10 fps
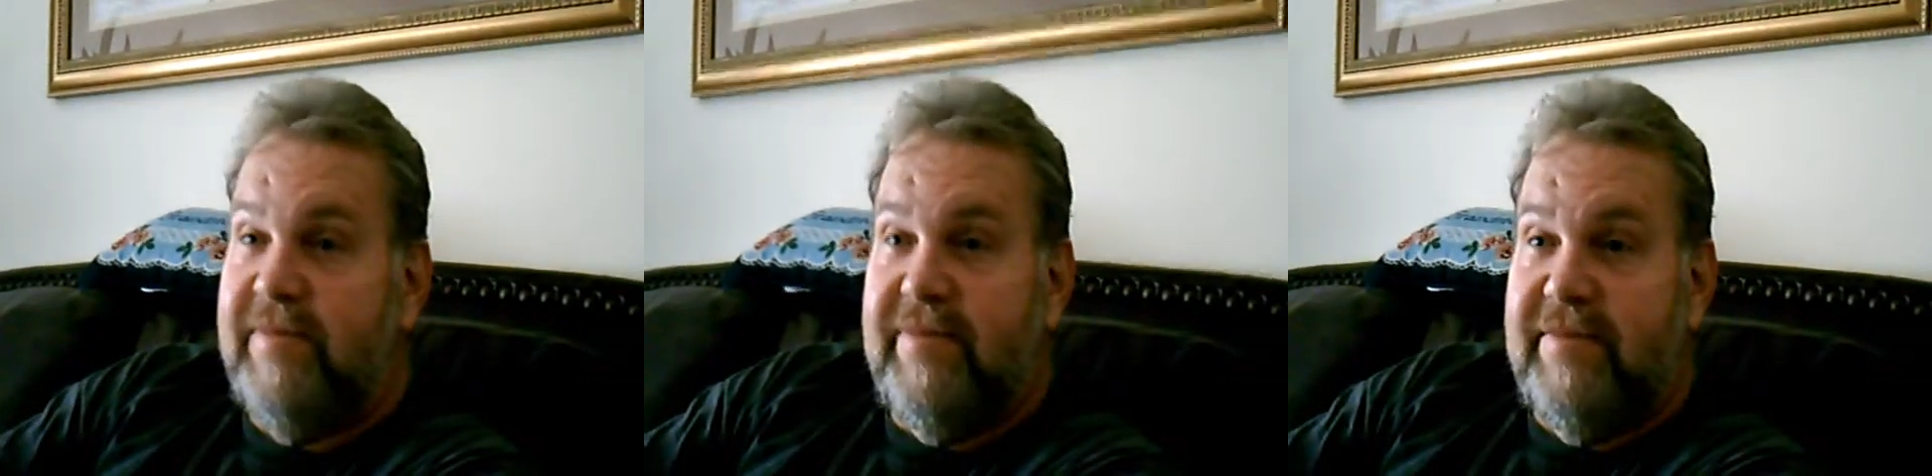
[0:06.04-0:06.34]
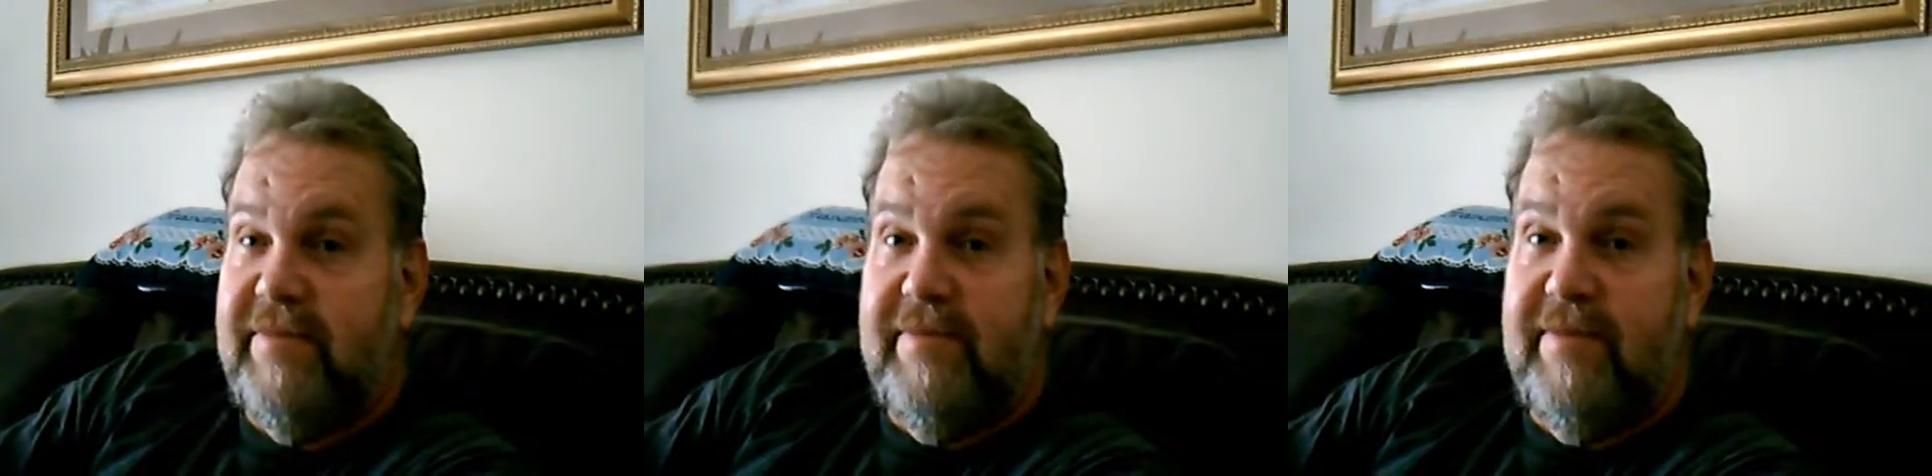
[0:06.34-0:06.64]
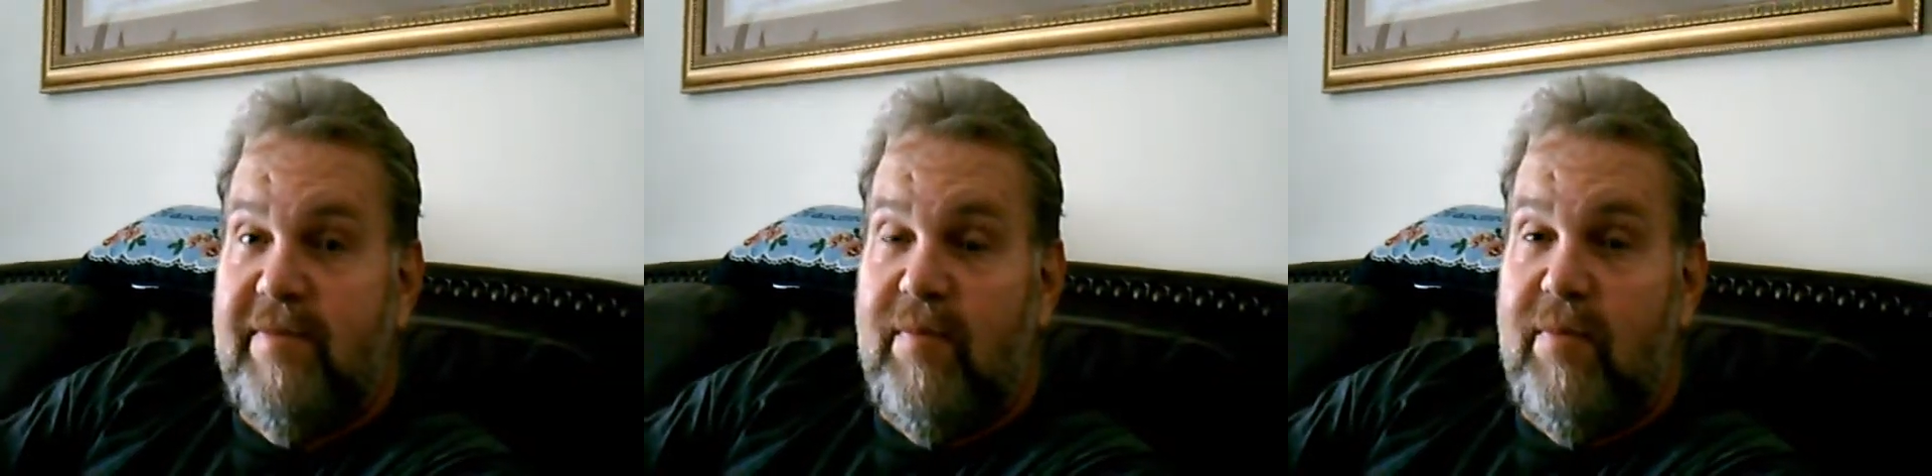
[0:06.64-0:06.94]
Well, I want to hear
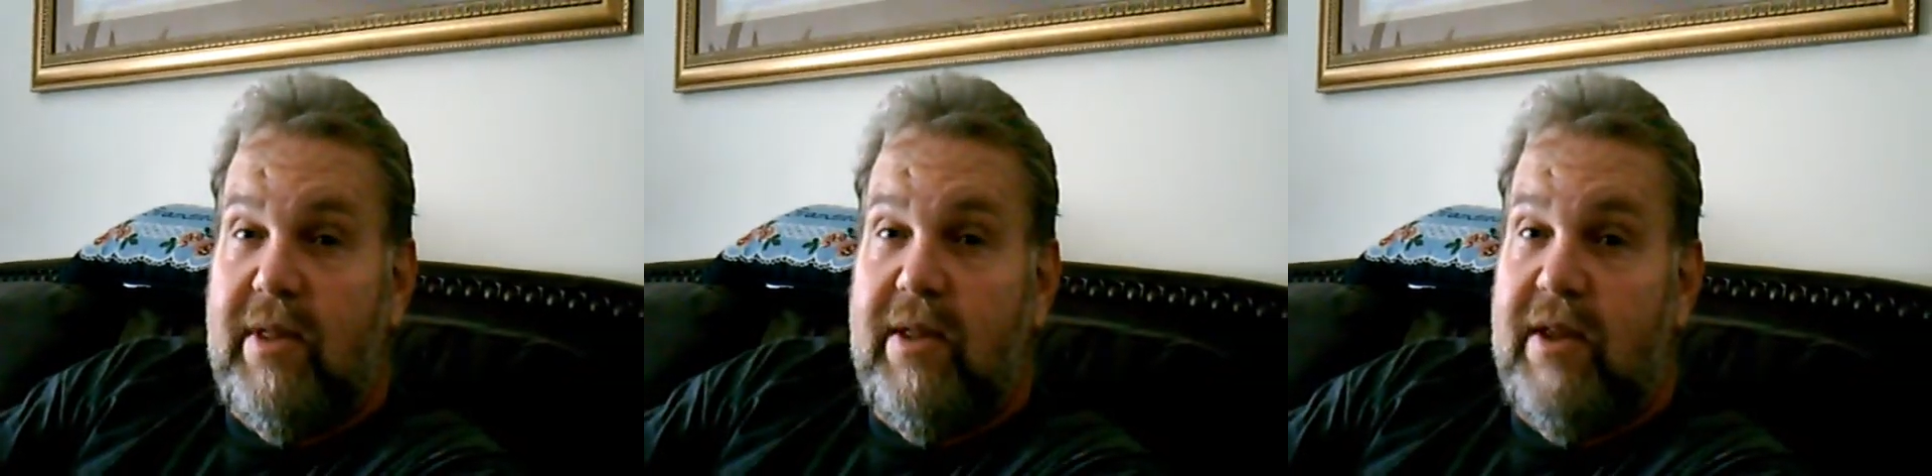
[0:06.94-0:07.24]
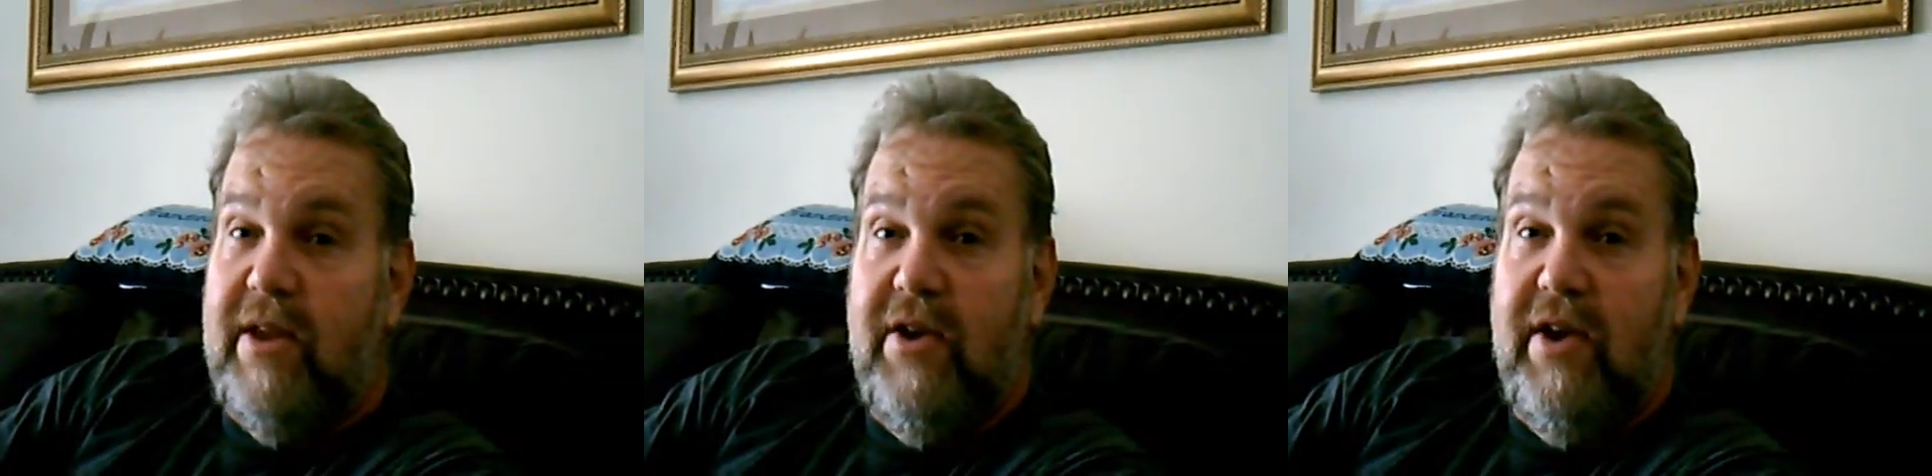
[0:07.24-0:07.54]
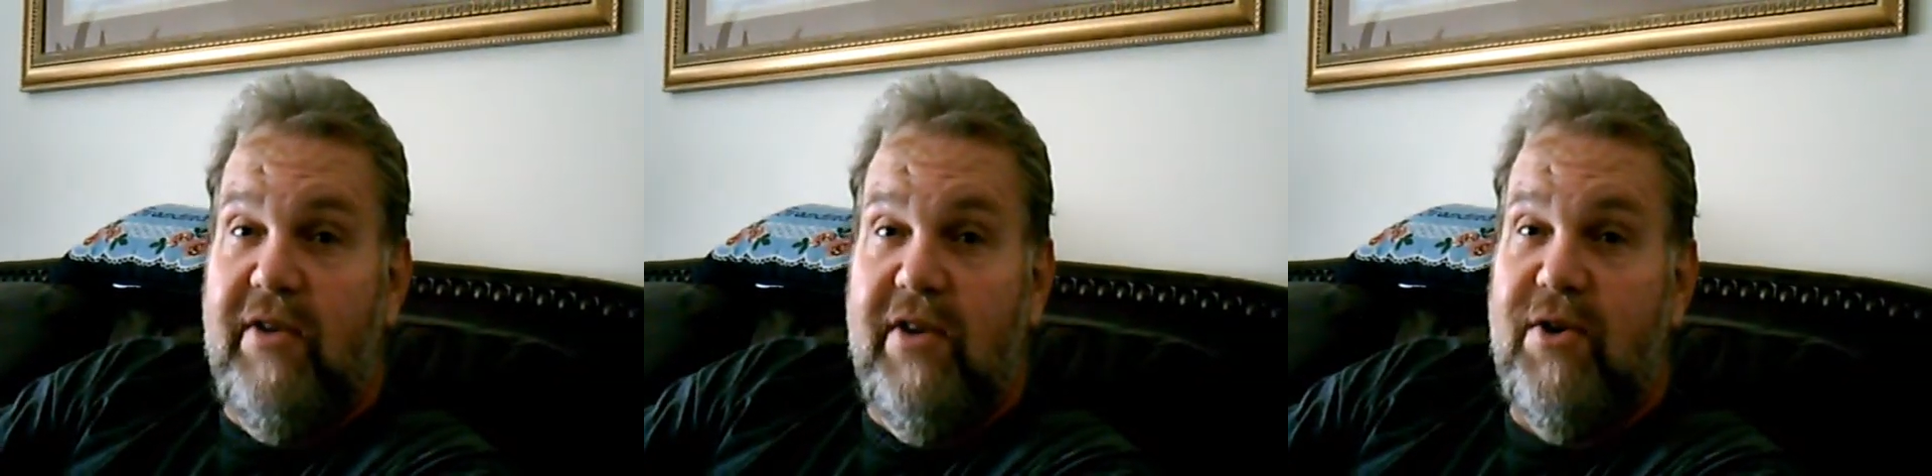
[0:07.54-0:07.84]
it.
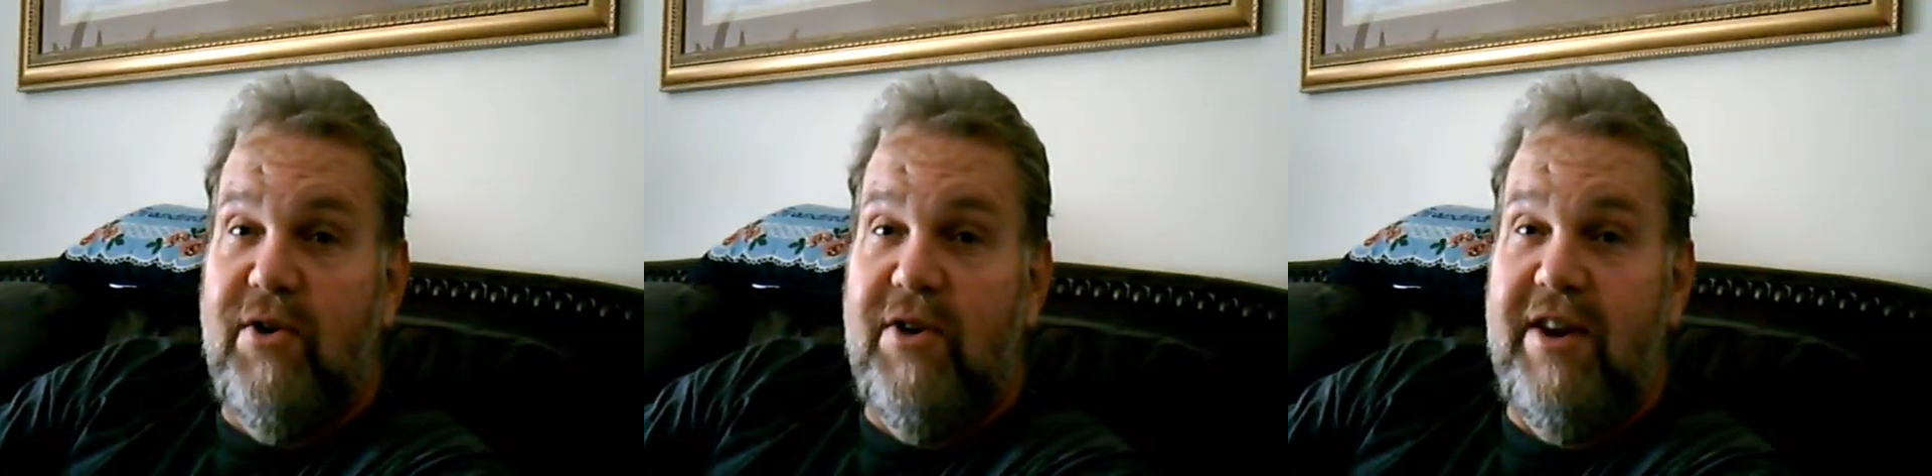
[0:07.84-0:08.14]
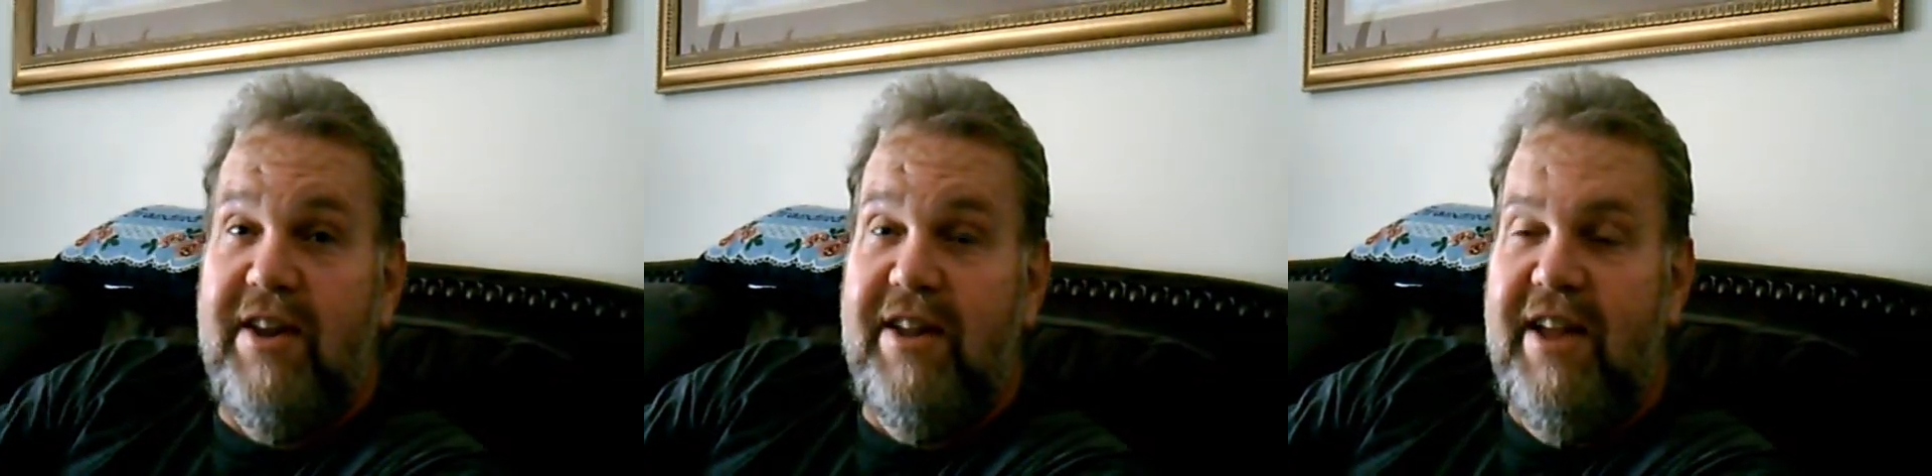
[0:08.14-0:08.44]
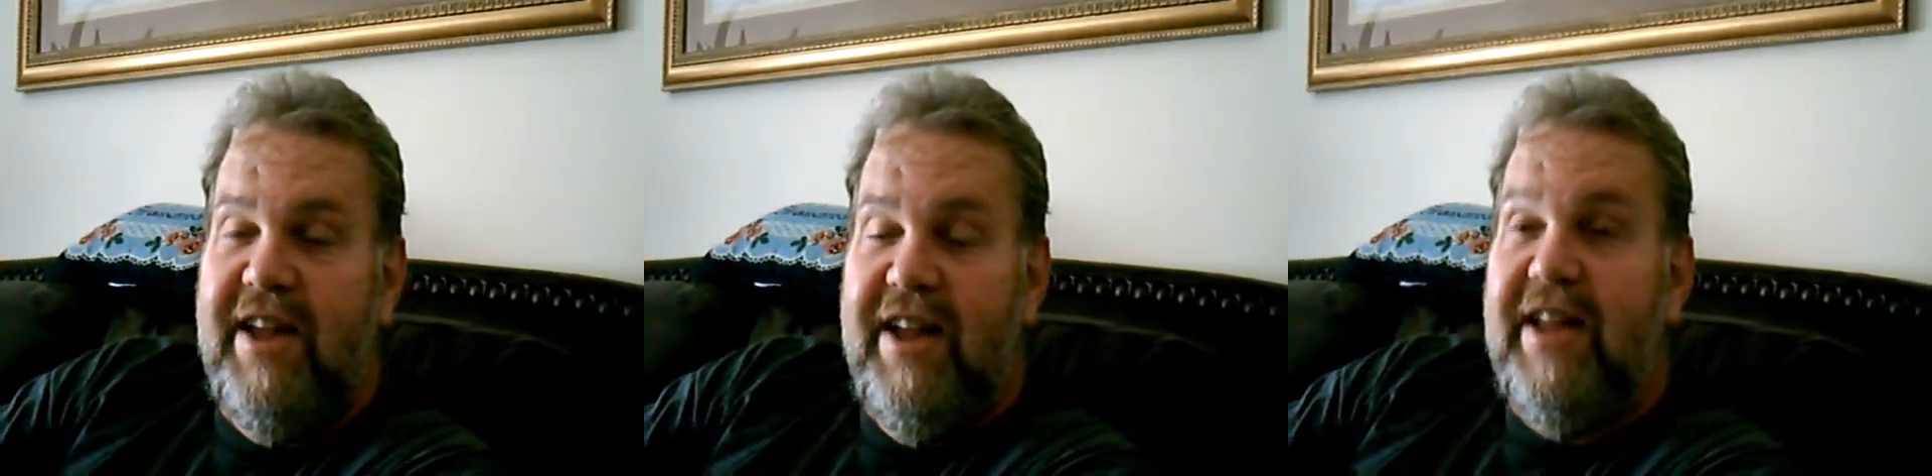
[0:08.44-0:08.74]
I want to hear the
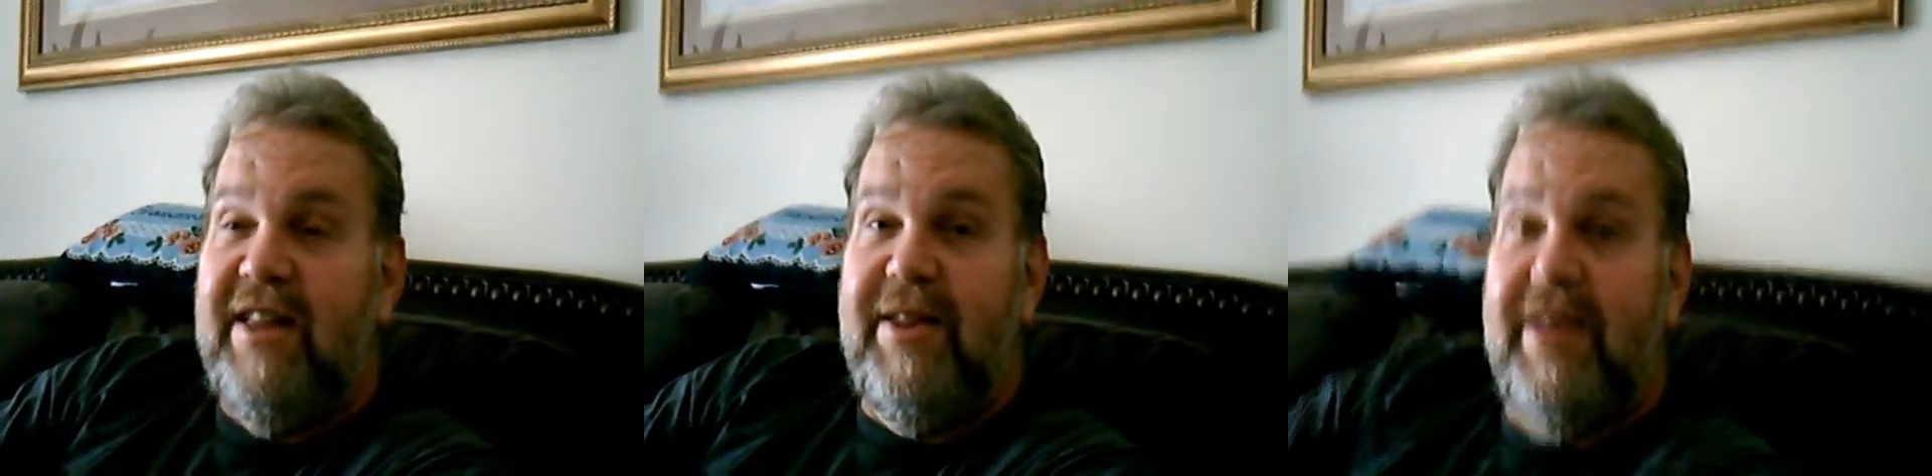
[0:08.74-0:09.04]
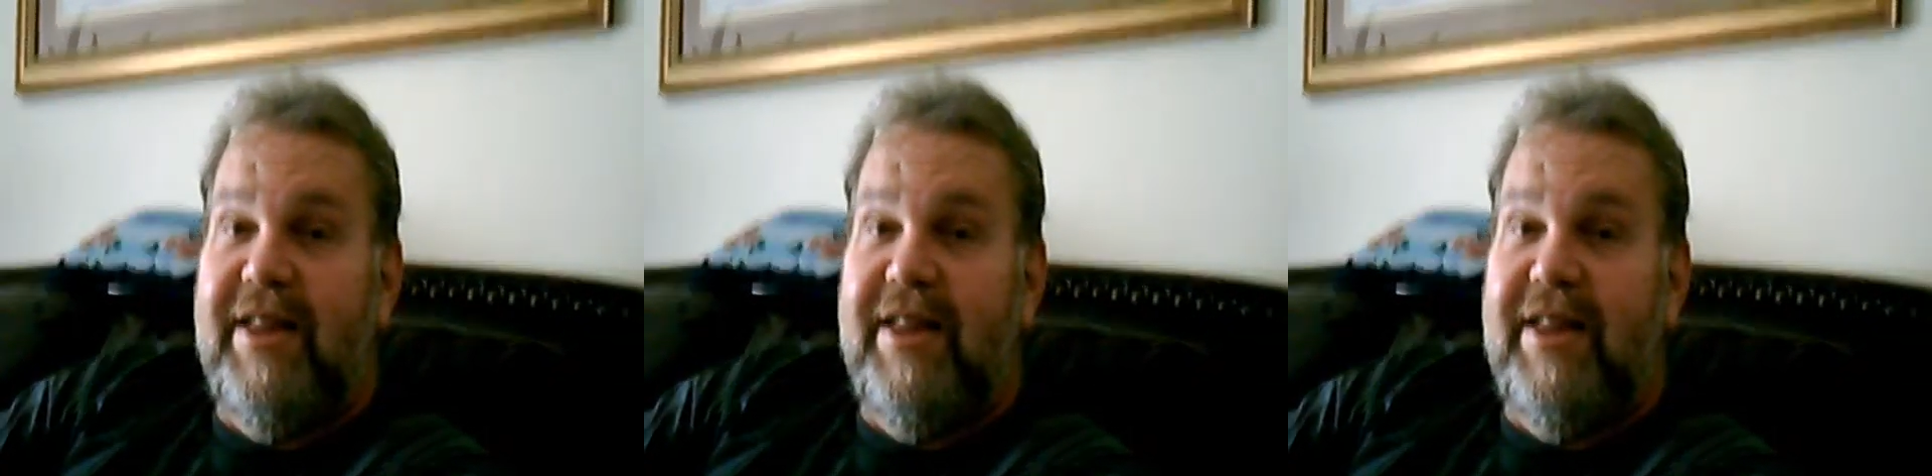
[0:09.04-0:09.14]
idea.